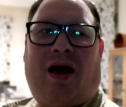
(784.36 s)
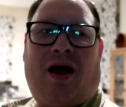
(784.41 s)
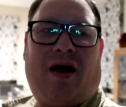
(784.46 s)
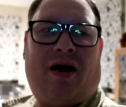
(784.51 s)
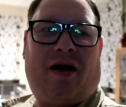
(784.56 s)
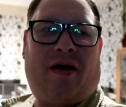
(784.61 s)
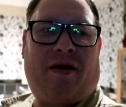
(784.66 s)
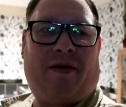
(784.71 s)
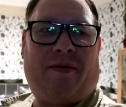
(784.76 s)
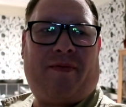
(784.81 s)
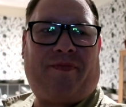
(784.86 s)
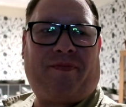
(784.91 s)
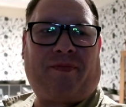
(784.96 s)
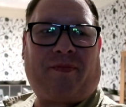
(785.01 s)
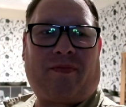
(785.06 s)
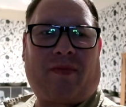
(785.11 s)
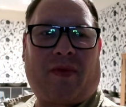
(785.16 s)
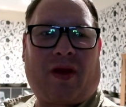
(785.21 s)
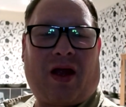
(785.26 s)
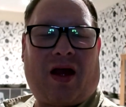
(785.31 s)
And
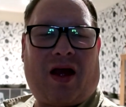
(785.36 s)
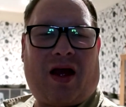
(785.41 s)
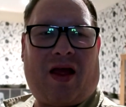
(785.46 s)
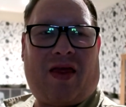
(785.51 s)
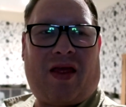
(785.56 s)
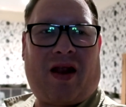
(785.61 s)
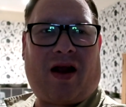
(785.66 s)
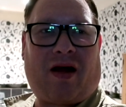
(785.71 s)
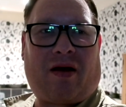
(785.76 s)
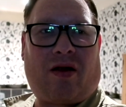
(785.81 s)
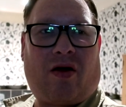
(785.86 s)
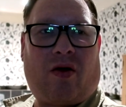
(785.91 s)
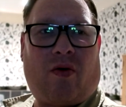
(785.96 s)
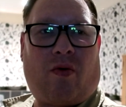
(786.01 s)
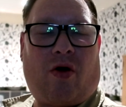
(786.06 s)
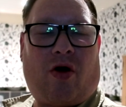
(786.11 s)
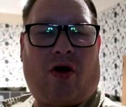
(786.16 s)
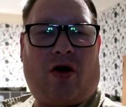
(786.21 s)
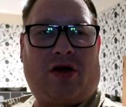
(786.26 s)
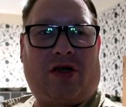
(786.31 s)
then I'm gonna
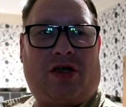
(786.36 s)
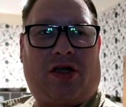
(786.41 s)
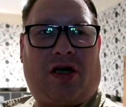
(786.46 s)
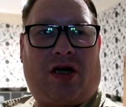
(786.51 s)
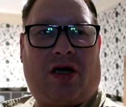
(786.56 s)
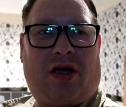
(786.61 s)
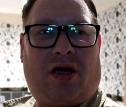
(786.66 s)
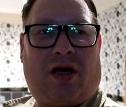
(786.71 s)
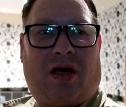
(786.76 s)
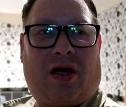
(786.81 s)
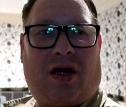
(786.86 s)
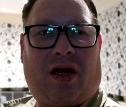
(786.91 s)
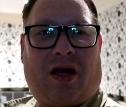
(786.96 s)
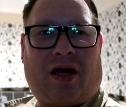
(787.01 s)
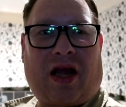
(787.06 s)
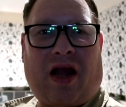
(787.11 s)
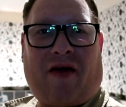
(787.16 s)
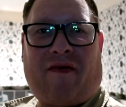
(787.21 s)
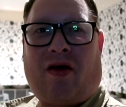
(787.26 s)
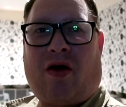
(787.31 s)
watch,
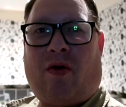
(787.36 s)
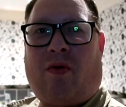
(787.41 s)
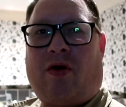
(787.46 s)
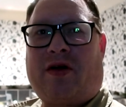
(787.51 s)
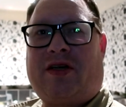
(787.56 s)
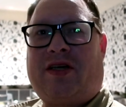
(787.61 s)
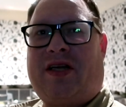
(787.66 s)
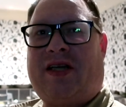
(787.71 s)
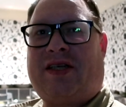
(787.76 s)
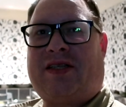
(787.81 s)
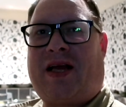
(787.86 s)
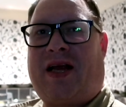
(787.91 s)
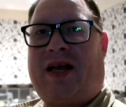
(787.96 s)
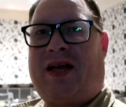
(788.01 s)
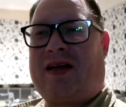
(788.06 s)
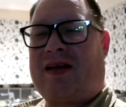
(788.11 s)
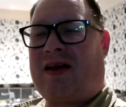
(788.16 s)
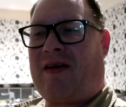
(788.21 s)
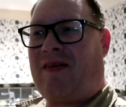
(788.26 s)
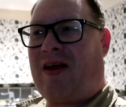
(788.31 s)
carry on watching
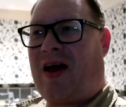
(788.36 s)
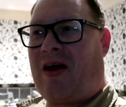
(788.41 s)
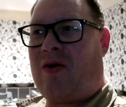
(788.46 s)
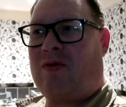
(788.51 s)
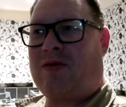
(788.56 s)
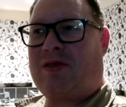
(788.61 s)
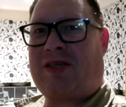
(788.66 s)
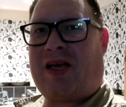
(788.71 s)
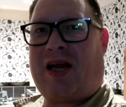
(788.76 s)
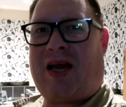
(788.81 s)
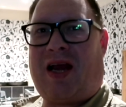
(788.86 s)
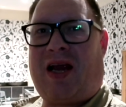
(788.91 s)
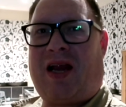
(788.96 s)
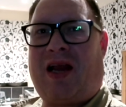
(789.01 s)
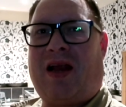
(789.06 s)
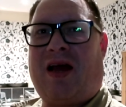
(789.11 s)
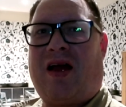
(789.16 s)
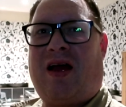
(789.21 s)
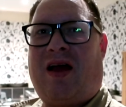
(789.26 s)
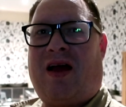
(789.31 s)
EastEnders. I've now
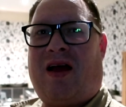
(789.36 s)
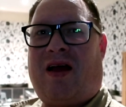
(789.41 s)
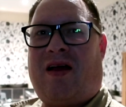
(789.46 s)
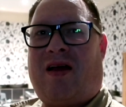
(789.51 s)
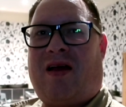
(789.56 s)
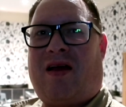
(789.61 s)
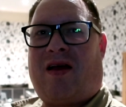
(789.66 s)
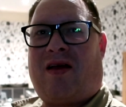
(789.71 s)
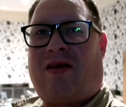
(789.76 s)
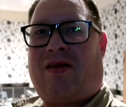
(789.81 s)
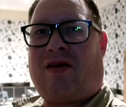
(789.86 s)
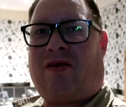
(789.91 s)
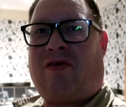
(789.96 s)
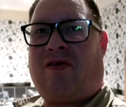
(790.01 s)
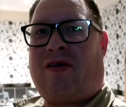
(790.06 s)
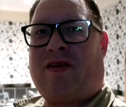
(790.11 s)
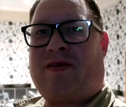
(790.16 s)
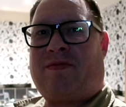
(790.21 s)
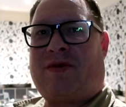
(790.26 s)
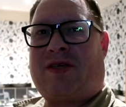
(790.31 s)
seen the
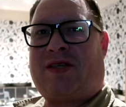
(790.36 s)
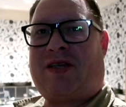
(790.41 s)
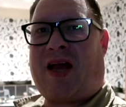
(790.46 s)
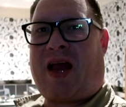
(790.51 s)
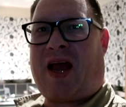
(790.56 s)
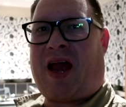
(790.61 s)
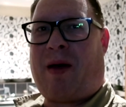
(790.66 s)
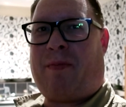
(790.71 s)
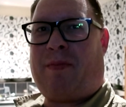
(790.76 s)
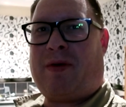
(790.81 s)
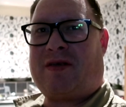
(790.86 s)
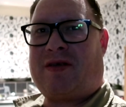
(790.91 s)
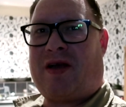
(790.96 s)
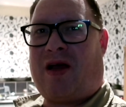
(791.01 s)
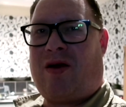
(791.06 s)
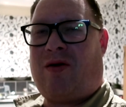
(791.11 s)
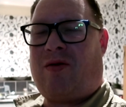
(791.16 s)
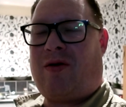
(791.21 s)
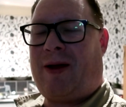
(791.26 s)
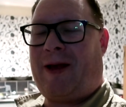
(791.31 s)
Christmas Day
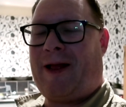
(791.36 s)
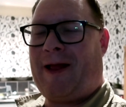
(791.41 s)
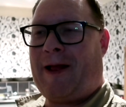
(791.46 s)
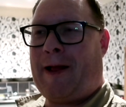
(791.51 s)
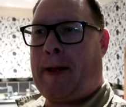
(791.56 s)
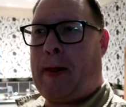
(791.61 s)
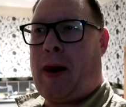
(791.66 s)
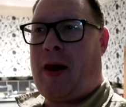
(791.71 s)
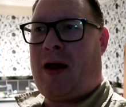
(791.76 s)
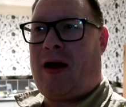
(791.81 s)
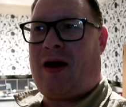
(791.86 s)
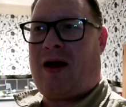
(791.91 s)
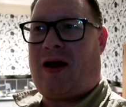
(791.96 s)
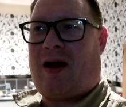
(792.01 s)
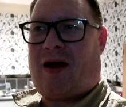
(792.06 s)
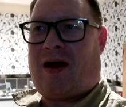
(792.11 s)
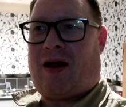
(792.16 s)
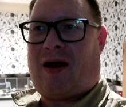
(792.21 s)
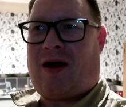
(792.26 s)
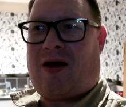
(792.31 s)
episode,
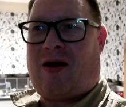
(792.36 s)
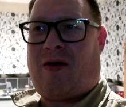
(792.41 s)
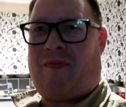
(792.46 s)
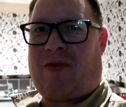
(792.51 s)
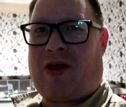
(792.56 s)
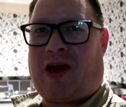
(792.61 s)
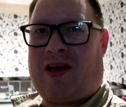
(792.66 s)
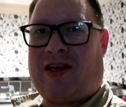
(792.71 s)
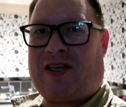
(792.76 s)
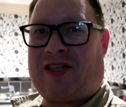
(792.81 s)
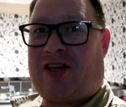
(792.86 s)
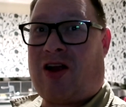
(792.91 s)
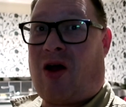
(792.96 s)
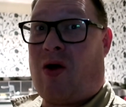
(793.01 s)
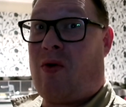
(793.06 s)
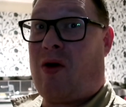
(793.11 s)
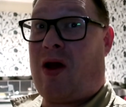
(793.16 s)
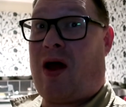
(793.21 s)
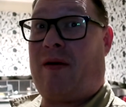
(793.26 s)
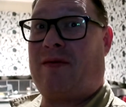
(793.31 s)
and it's
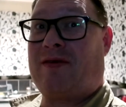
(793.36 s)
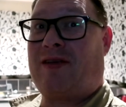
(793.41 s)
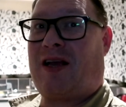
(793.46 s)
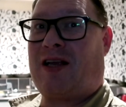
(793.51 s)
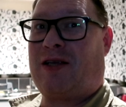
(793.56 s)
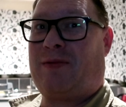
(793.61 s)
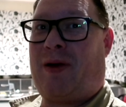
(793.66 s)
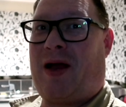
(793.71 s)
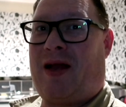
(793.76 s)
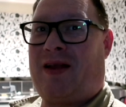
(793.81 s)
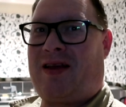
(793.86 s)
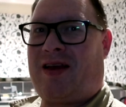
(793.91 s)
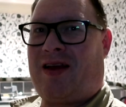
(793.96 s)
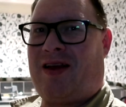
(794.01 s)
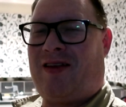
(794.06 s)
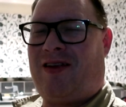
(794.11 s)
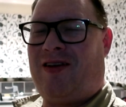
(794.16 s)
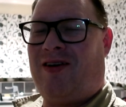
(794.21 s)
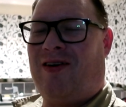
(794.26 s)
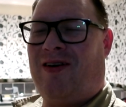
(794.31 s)
not what I was expecting
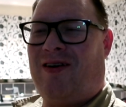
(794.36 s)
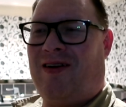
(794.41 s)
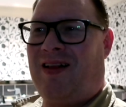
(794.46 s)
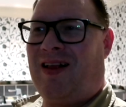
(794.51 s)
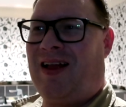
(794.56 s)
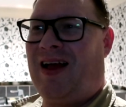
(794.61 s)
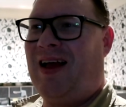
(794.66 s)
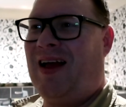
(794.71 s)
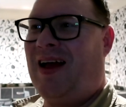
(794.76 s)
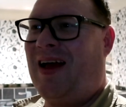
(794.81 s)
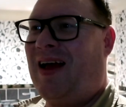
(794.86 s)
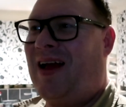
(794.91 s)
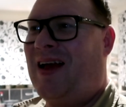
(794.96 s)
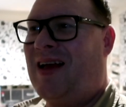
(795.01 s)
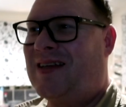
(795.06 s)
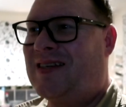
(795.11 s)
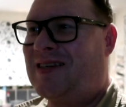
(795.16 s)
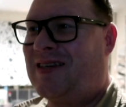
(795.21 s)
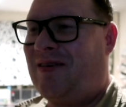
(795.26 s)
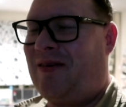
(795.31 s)
at all.
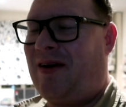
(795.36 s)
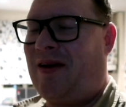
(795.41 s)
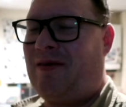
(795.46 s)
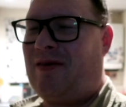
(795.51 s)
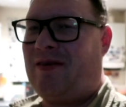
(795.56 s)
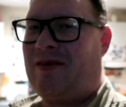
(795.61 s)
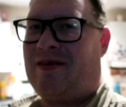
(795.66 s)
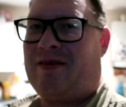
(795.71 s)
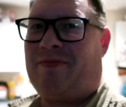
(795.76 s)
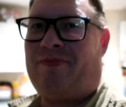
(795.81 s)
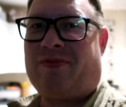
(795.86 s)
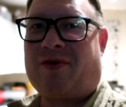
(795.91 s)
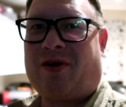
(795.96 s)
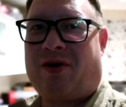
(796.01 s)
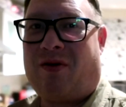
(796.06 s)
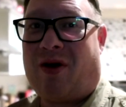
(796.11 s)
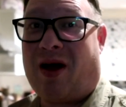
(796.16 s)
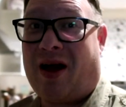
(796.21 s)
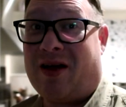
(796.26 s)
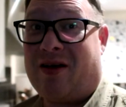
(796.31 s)
So it was
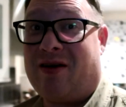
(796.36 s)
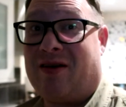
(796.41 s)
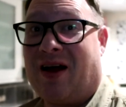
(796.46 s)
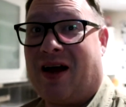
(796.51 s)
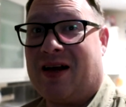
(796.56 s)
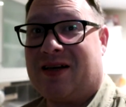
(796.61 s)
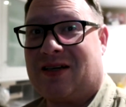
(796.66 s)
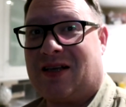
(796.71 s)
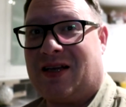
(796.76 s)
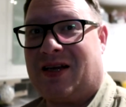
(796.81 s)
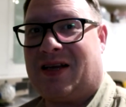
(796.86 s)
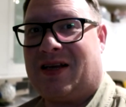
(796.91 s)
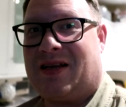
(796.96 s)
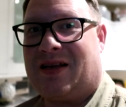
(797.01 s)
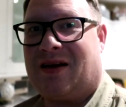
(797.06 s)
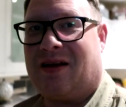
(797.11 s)
quite good actually.